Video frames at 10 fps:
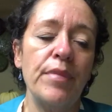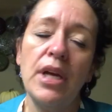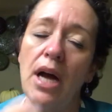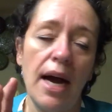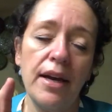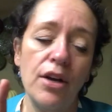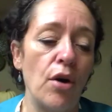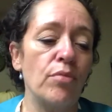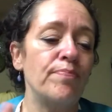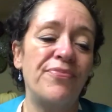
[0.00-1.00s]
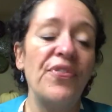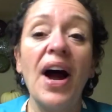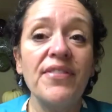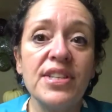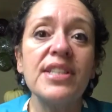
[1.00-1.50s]
yeah, you know,
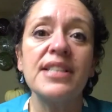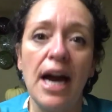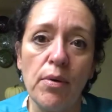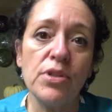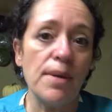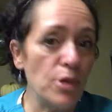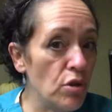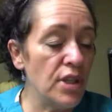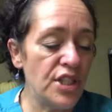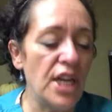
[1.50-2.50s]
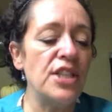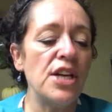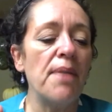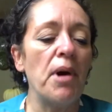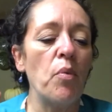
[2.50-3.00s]
5 to 6 hours. I'm usually
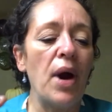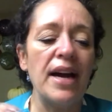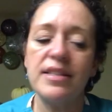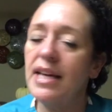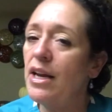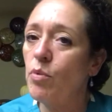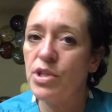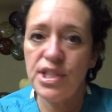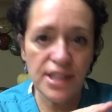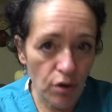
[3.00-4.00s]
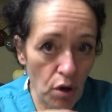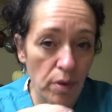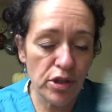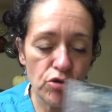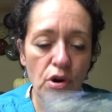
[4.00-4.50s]
changing out my wax, and it was still
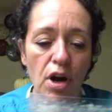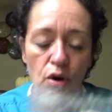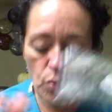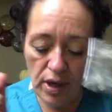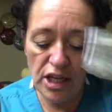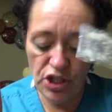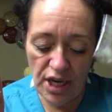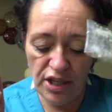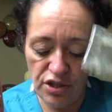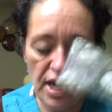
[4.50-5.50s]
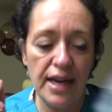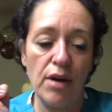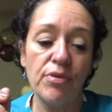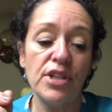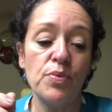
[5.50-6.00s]
going strong when I changed that
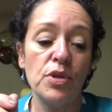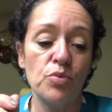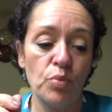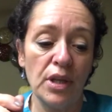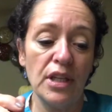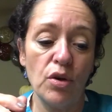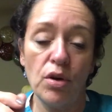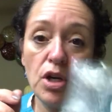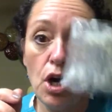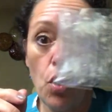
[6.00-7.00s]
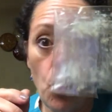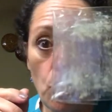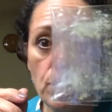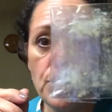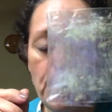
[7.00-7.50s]
out. This was really good.
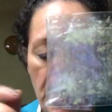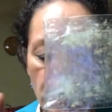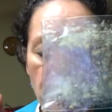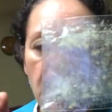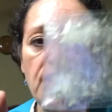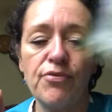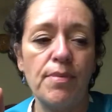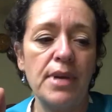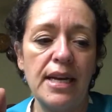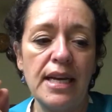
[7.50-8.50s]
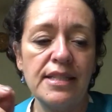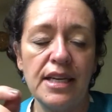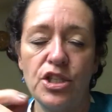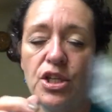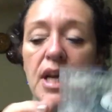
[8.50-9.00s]
Orange pound cake from Nene's
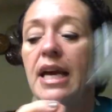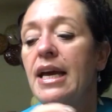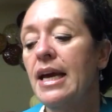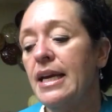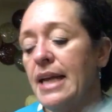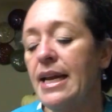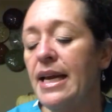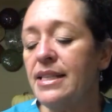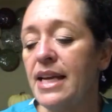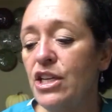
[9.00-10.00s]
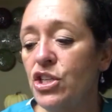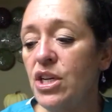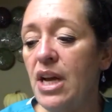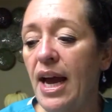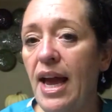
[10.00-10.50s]
Kitchen. Nene's
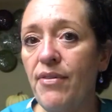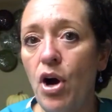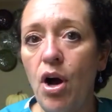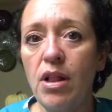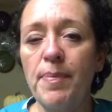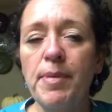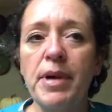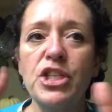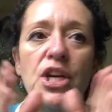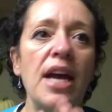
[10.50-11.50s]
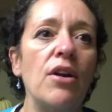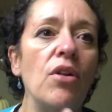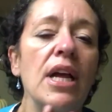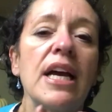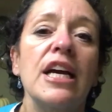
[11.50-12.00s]
Kitchen, I have a haul up on my channel.